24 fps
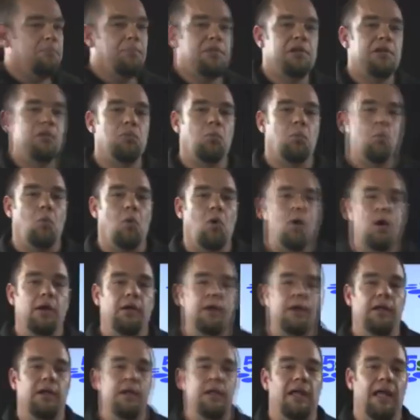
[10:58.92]
be
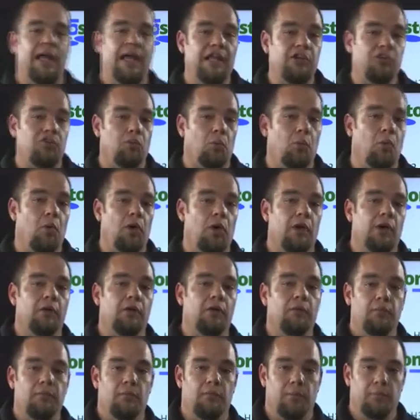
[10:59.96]
one H1
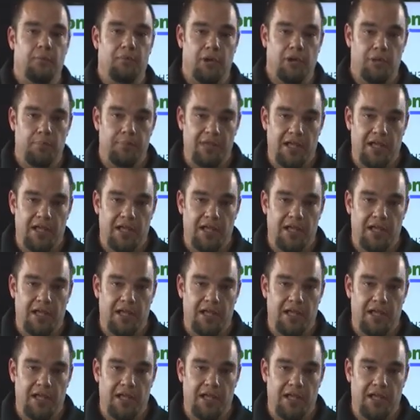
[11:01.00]
per